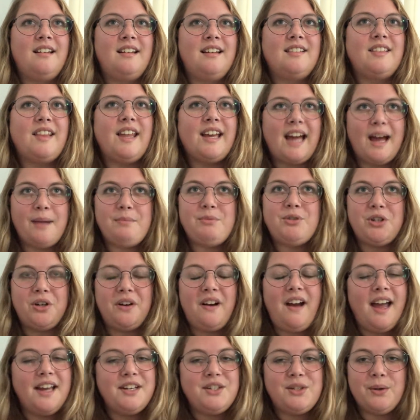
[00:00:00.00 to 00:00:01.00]
like, I'm sure
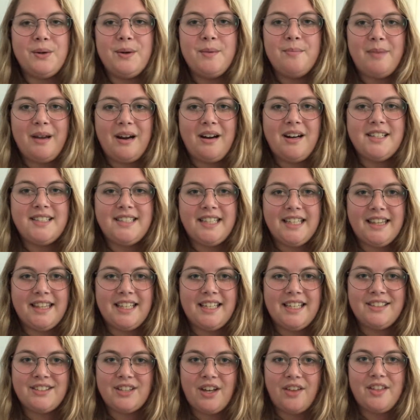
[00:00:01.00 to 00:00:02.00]
I do embarrassing
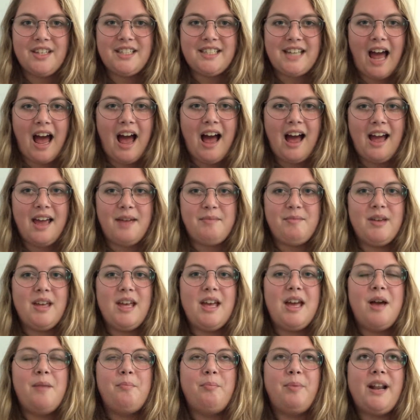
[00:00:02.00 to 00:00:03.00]
things all the time,
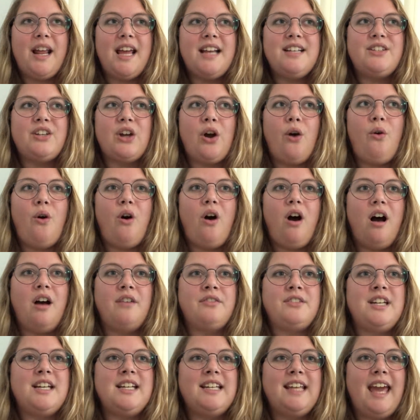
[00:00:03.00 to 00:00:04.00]
but I don't
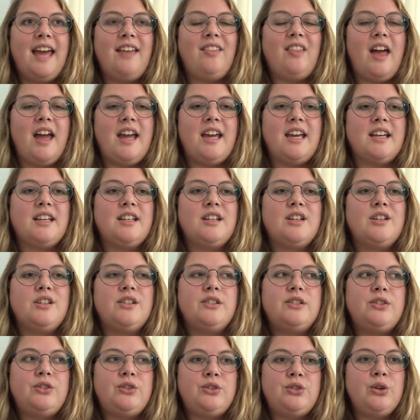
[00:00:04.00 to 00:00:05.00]
often get, like,
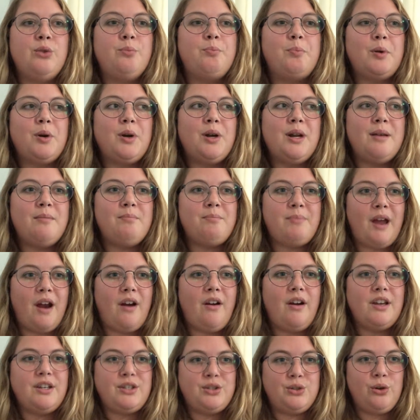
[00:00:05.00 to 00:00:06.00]
super
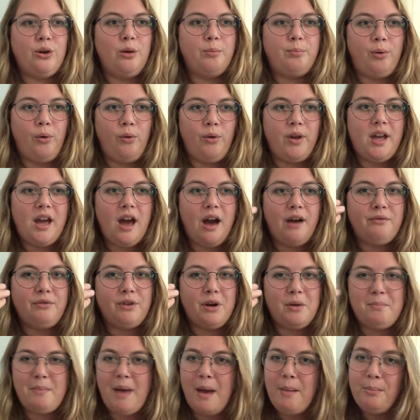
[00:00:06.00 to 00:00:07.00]
embarrassed to a point of
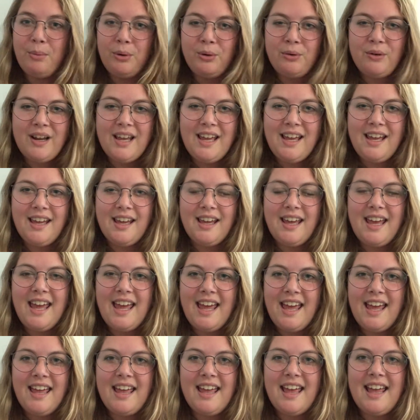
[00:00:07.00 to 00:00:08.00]
remembering
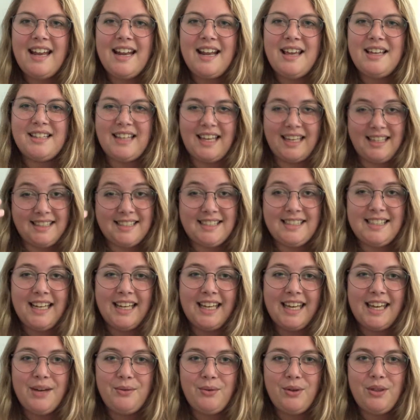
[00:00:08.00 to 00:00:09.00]
it and it, like,
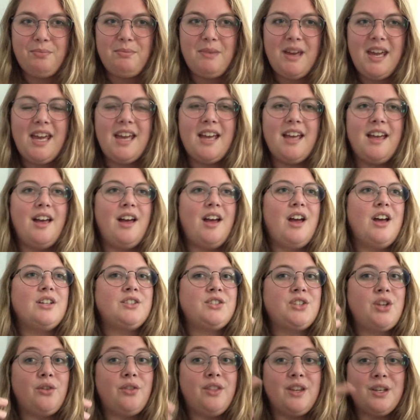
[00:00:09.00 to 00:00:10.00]
sticking with me.
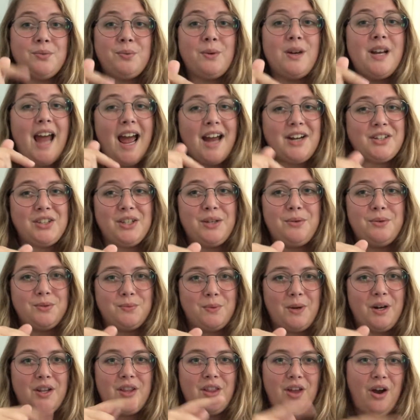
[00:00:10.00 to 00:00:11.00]
So this one actually was
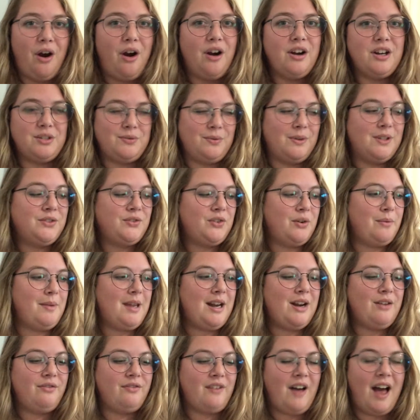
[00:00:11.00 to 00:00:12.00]
one of the hardest ones for me
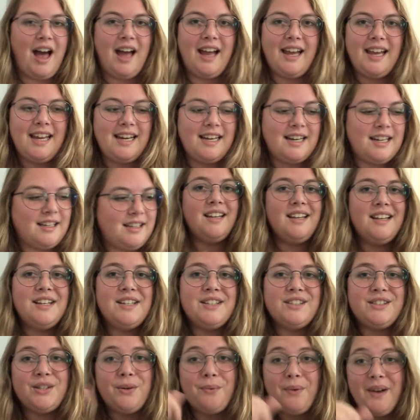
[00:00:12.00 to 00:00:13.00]
to find.
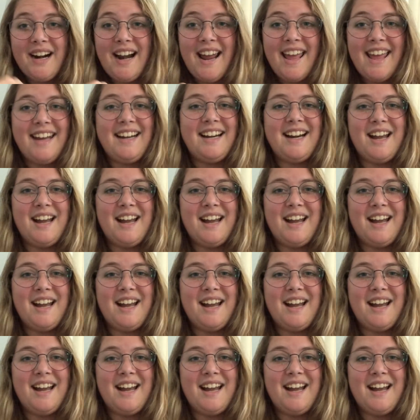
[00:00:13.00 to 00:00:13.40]
So what I ended